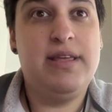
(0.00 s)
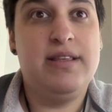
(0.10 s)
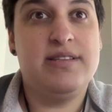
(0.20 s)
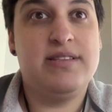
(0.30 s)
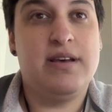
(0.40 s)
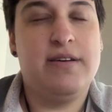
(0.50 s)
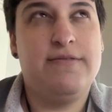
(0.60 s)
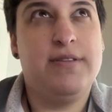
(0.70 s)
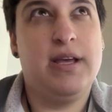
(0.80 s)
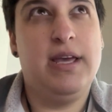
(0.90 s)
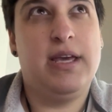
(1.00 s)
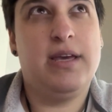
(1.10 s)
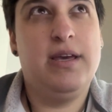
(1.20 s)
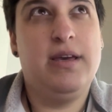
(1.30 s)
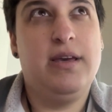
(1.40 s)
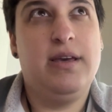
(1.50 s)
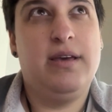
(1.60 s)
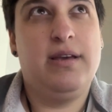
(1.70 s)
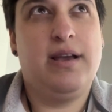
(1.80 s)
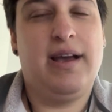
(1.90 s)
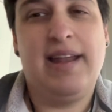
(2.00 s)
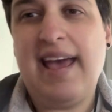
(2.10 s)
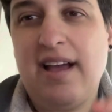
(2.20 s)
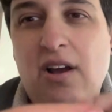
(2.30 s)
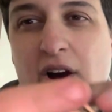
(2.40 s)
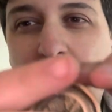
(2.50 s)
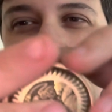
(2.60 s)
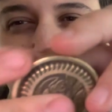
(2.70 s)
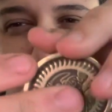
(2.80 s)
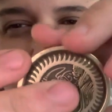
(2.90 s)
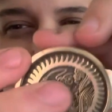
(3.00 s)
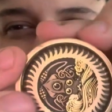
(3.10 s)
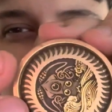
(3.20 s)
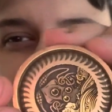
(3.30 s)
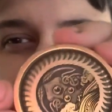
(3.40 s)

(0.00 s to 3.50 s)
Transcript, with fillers: this stuff like kind of at cost almost.